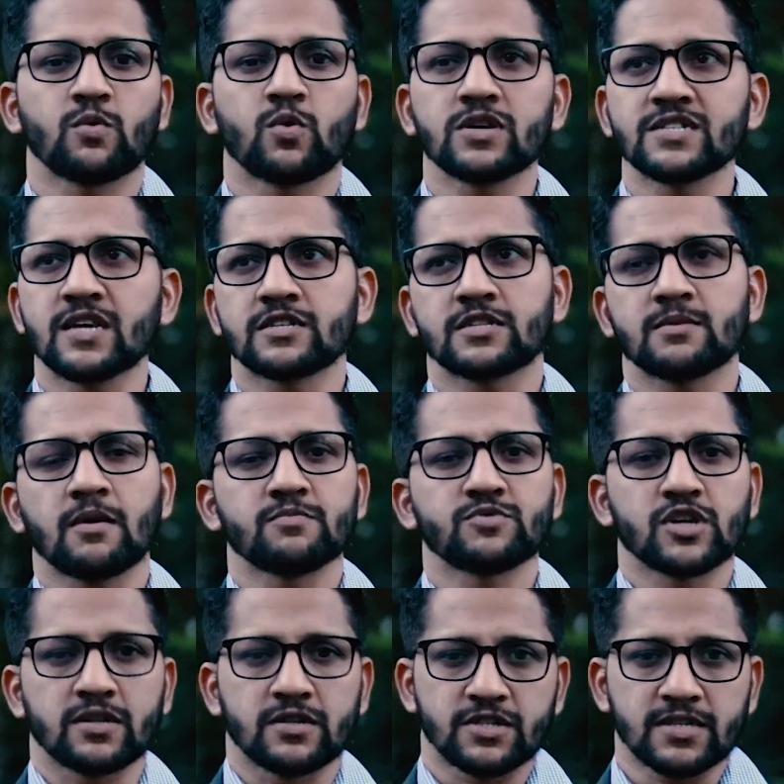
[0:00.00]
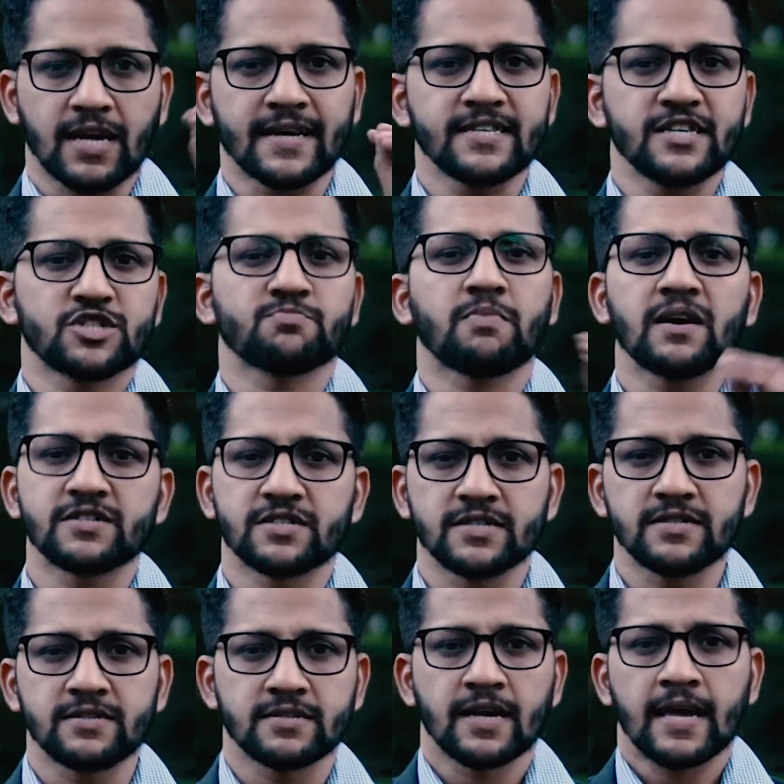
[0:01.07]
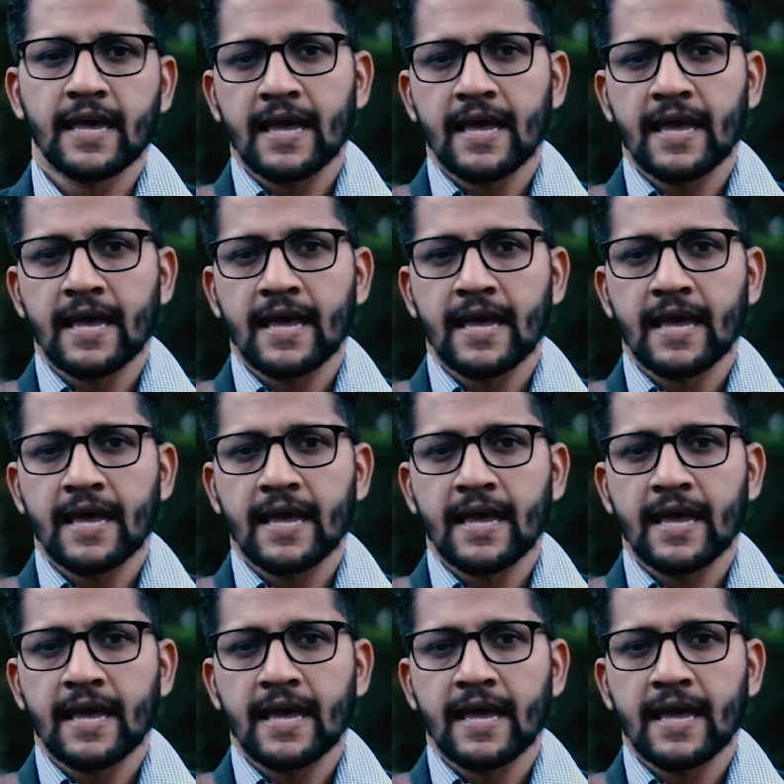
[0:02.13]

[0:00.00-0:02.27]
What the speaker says: What is Ashtamamsha? The sign is Pisces,